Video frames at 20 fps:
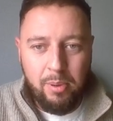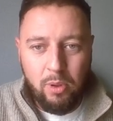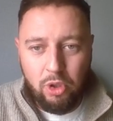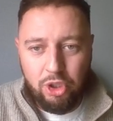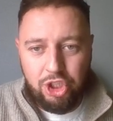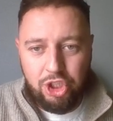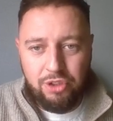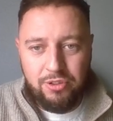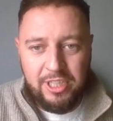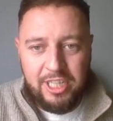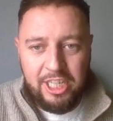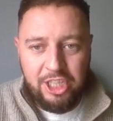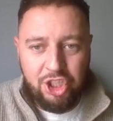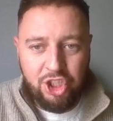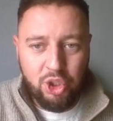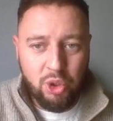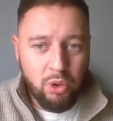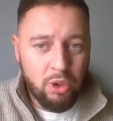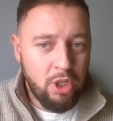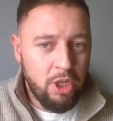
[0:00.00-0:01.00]
Plus your
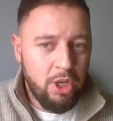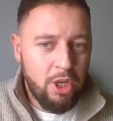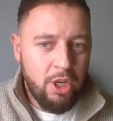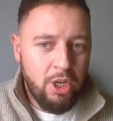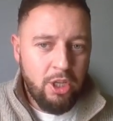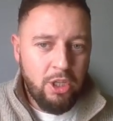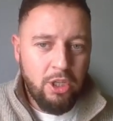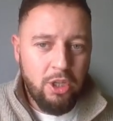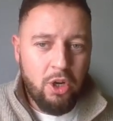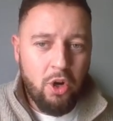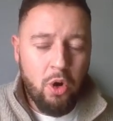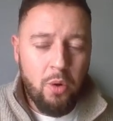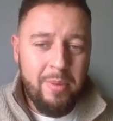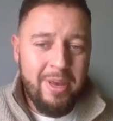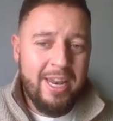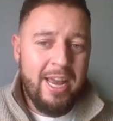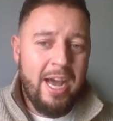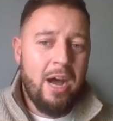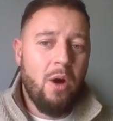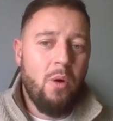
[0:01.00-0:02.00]
initial, you're
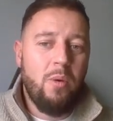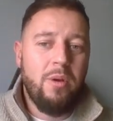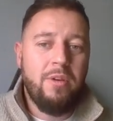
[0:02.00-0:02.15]
coming out